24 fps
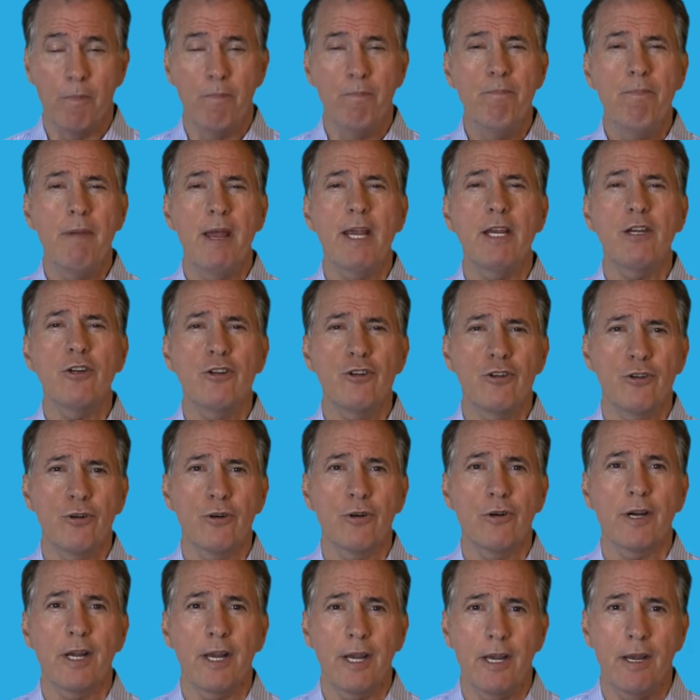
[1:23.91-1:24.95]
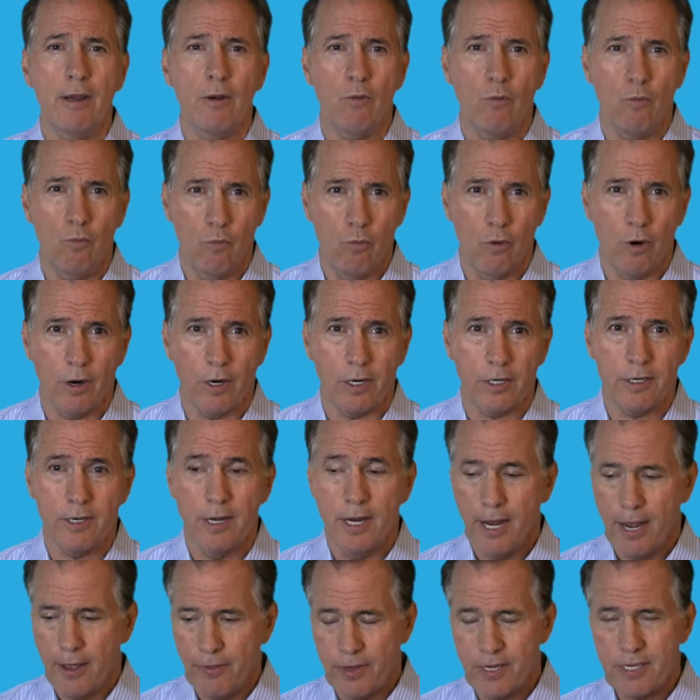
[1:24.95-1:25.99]
Make sure it works
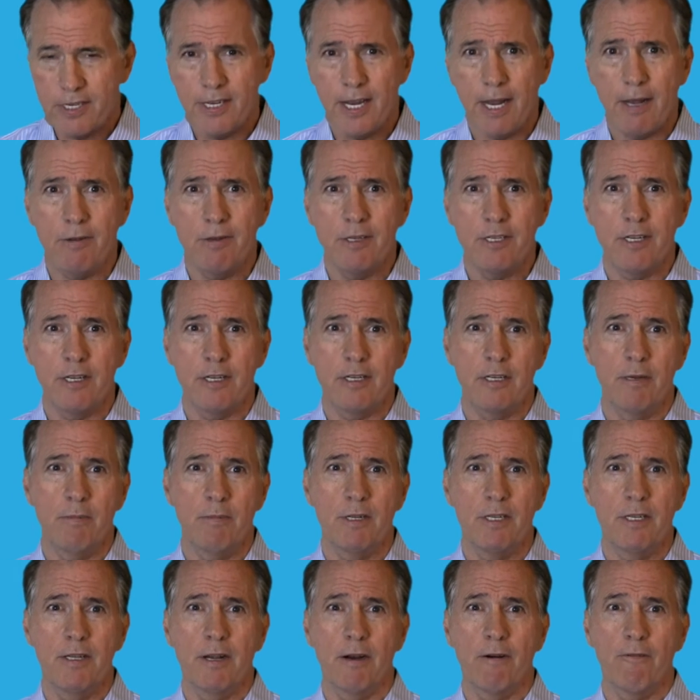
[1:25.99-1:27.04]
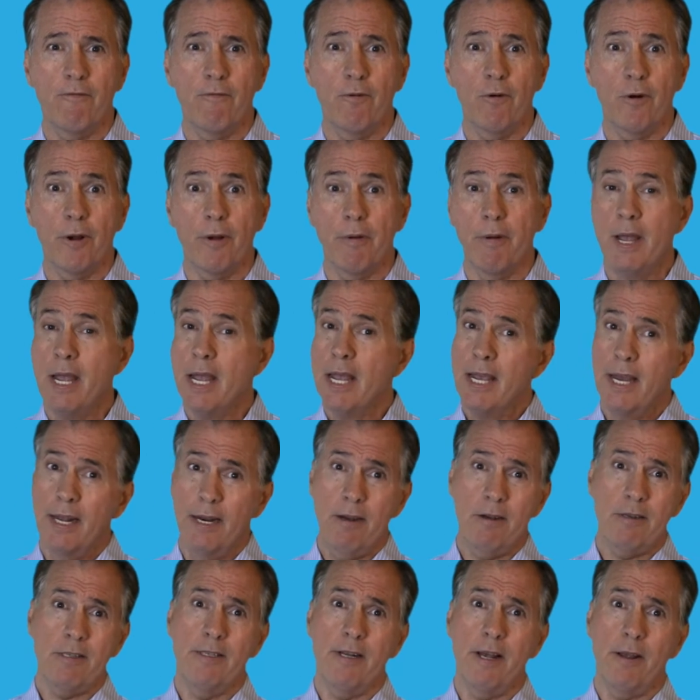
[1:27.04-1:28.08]
and the sound system is there for you. And
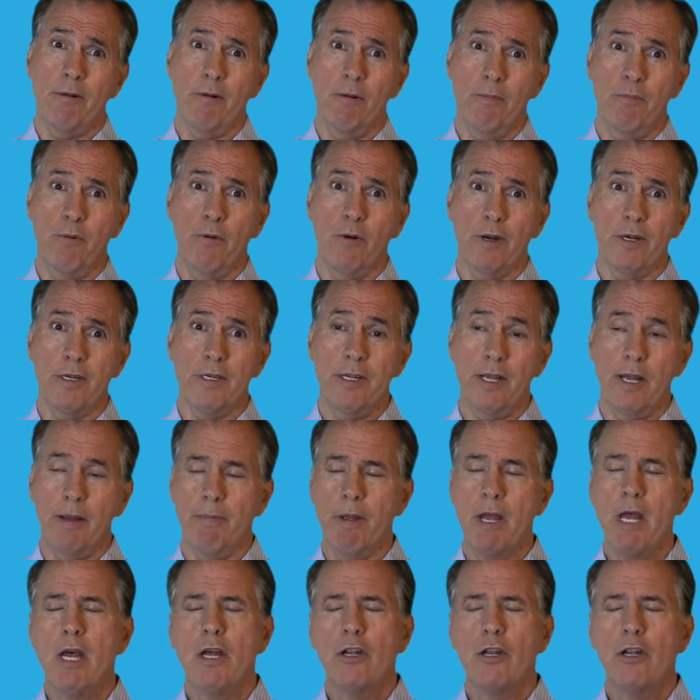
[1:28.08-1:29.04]
here's another important tip.